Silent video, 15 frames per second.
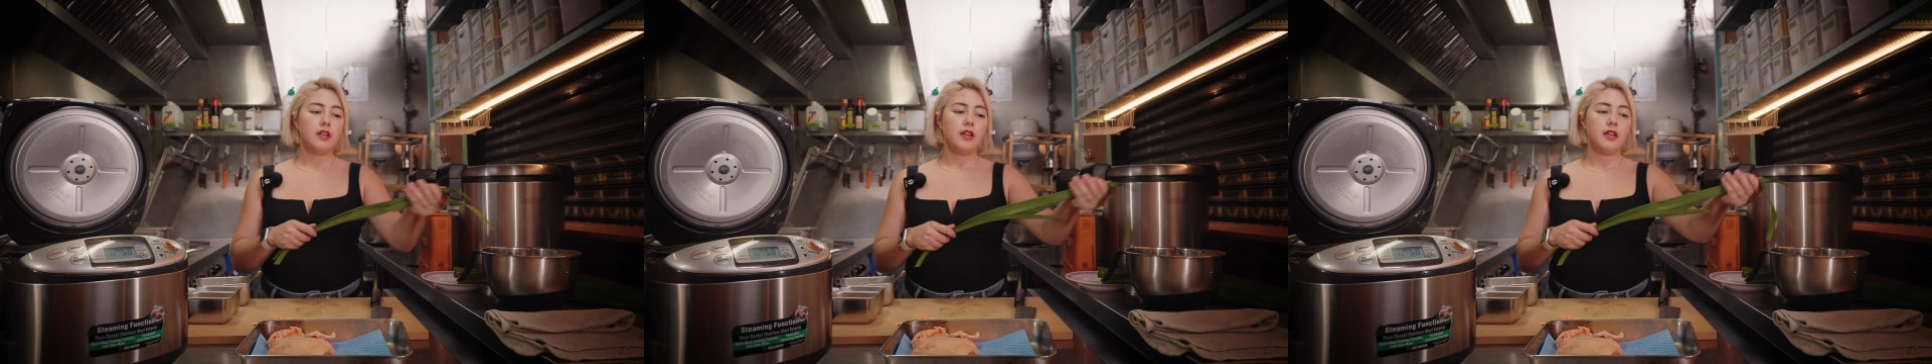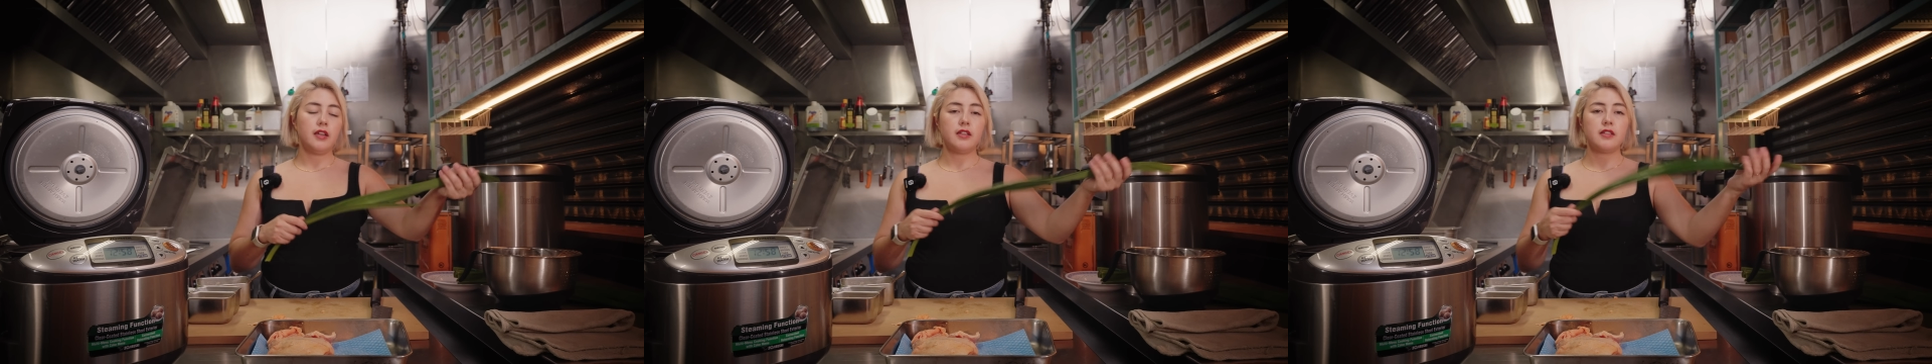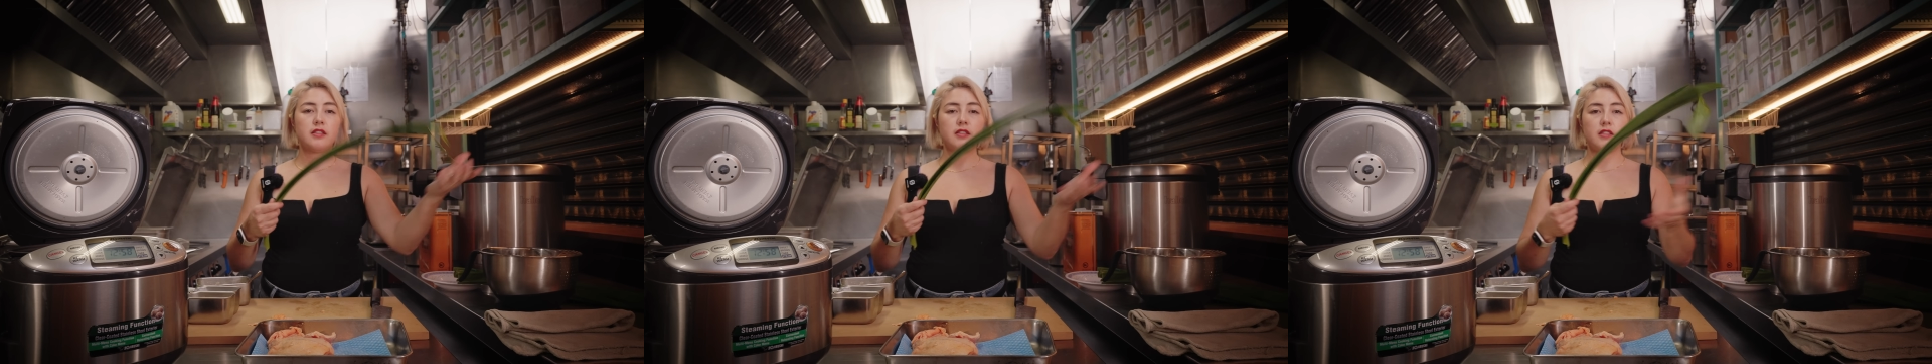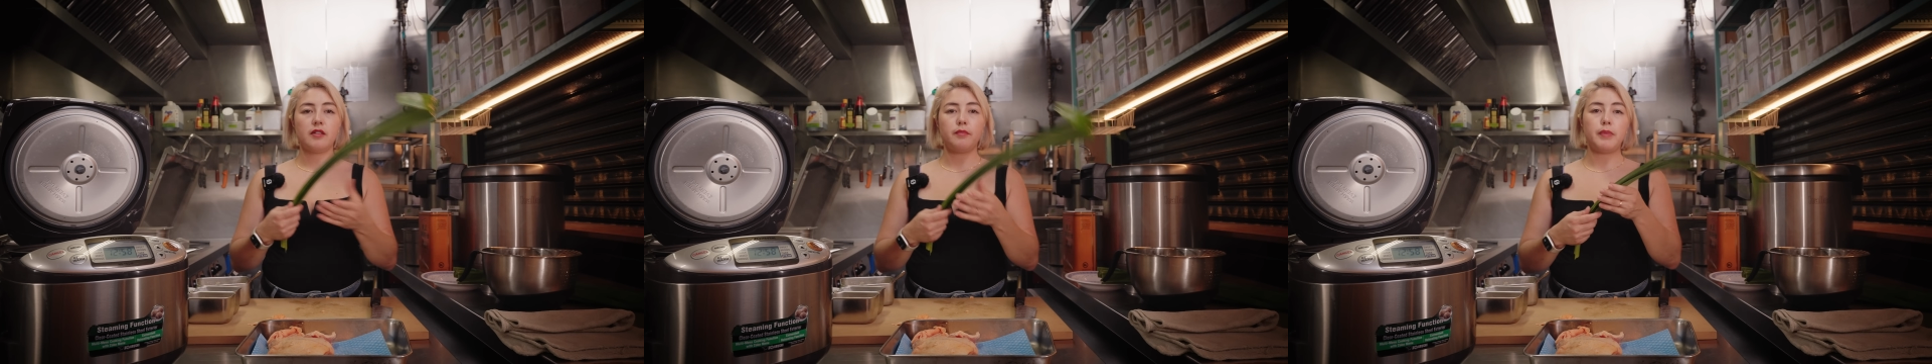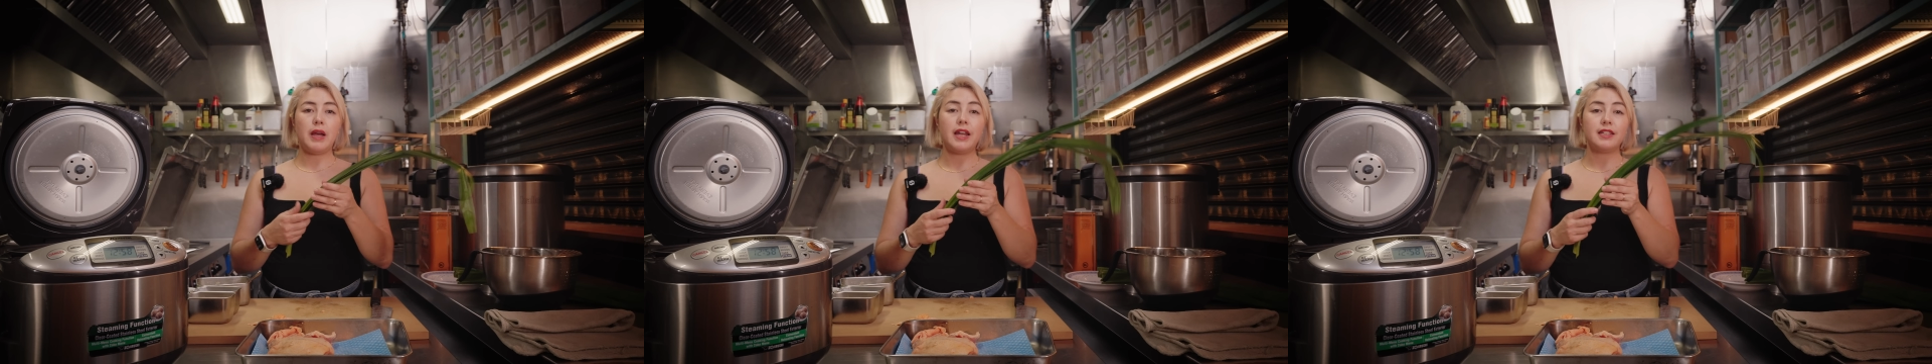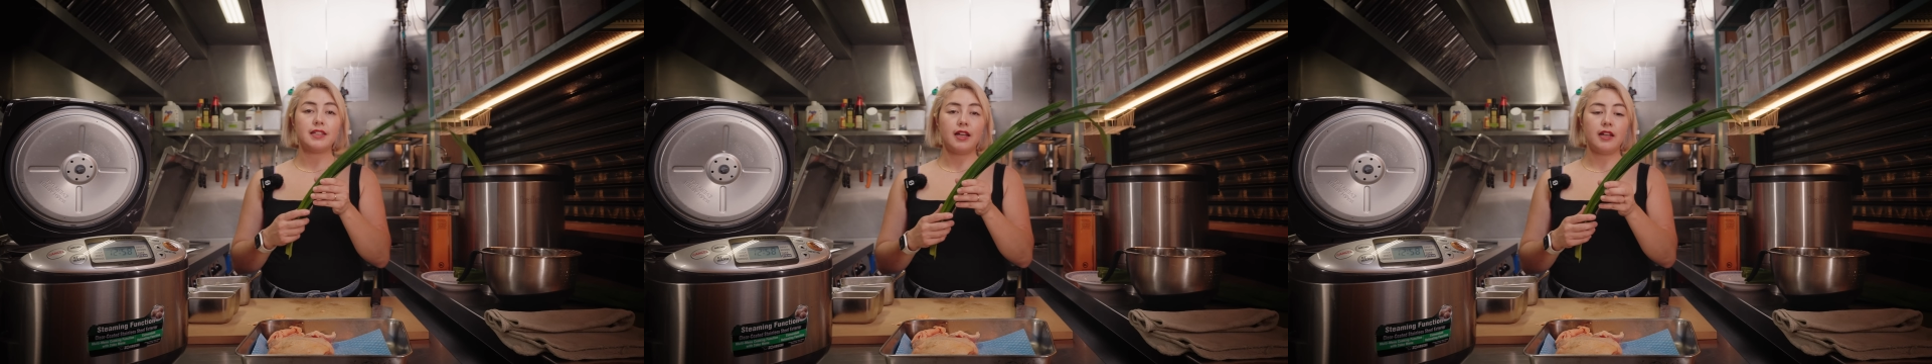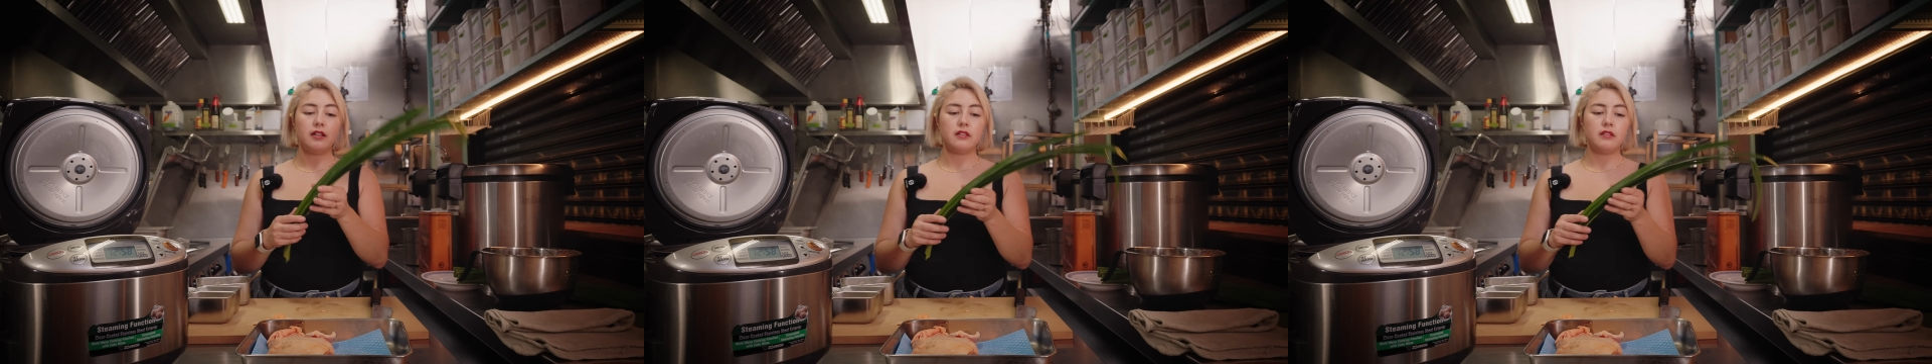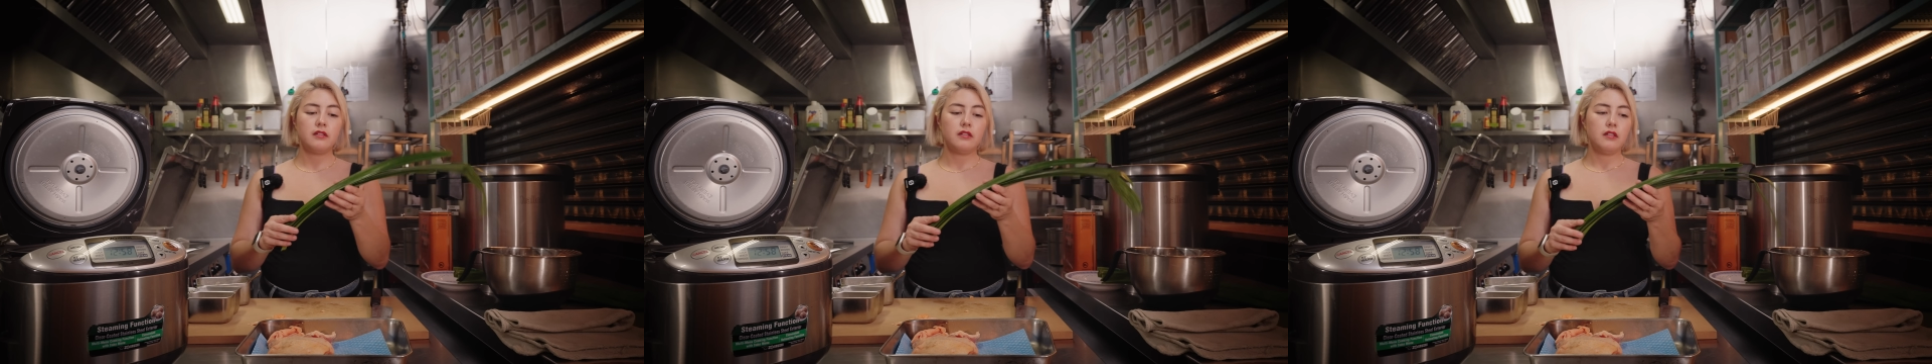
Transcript: is some pandan.